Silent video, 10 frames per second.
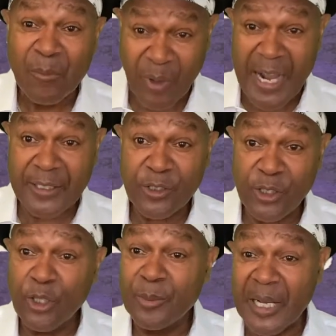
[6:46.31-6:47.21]
Brian
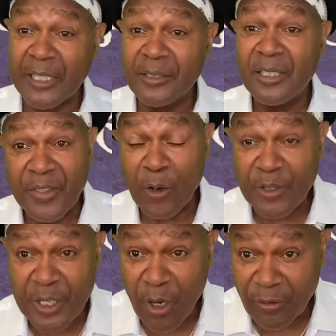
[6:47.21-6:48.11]
Cuban, though
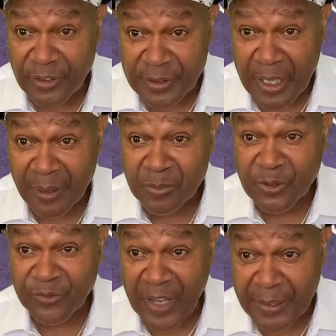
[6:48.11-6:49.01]
the overdubs,
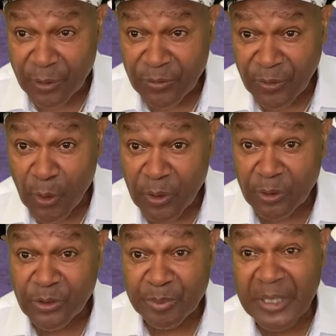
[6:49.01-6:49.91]
final
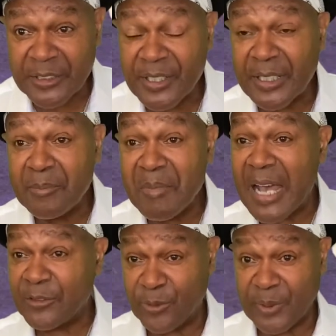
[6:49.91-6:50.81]
vocals, mixing, and
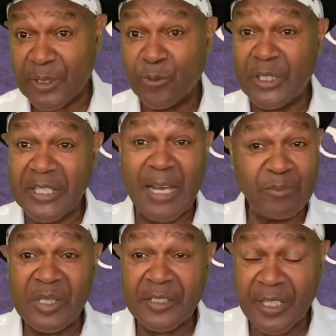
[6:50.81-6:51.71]
mastering would not
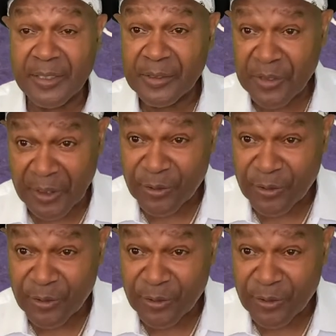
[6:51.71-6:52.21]
be done until